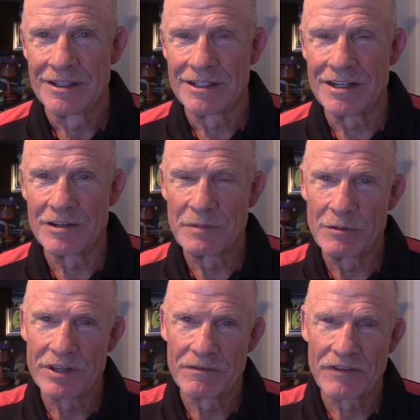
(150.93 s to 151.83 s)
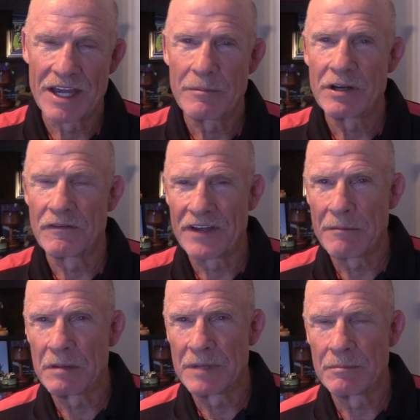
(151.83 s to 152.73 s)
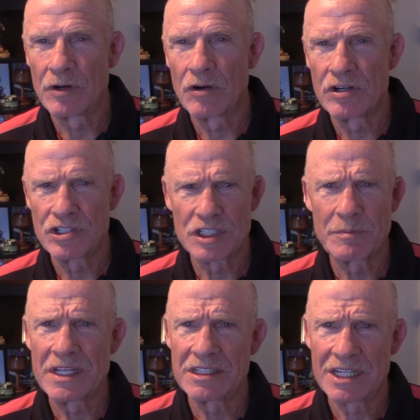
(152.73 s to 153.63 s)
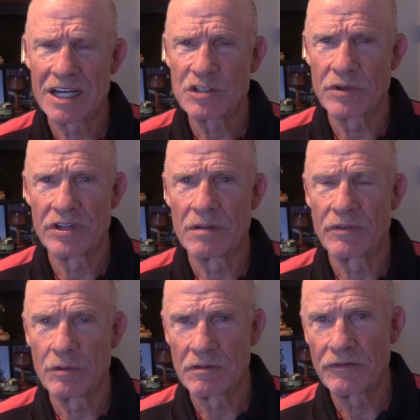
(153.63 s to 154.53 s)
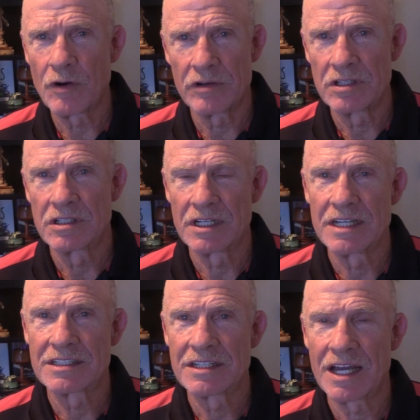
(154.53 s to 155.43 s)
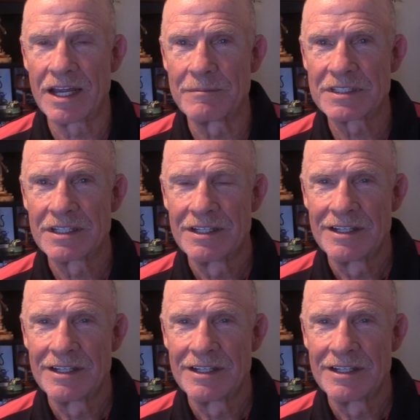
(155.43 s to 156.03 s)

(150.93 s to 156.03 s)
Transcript: to either be with a family or a family member or just be in touch with them through the phone in today's times.